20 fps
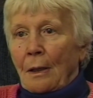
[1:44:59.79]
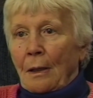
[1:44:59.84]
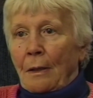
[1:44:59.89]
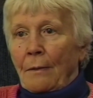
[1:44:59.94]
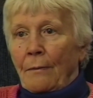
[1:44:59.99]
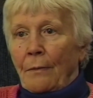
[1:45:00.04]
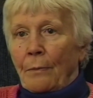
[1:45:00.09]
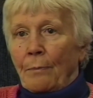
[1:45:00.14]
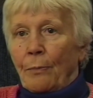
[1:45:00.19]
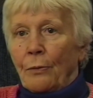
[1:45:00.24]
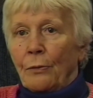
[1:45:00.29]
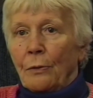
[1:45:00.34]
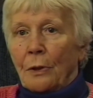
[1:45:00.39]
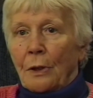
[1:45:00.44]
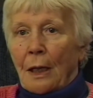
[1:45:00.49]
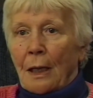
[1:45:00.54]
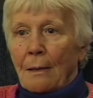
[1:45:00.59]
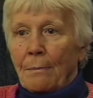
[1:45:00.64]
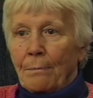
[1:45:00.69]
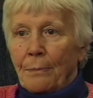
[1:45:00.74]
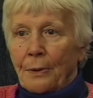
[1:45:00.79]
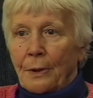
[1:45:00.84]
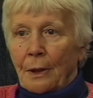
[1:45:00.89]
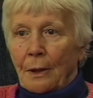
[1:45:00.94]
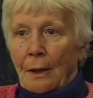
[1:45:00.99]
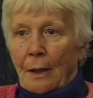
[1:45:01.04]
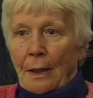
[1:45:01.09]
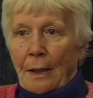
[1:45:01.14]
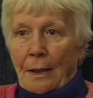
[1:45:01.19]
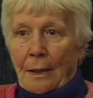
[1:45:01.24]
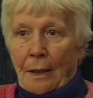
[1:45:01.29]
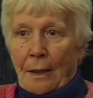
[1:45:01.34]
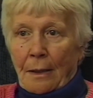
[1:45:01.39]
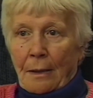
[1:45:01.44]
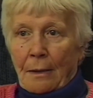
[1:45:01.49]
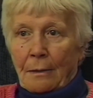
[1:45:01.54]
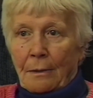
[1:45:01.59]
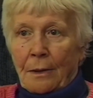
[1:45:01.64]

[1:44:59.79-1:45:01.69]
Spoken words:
and we pulled up the ladder.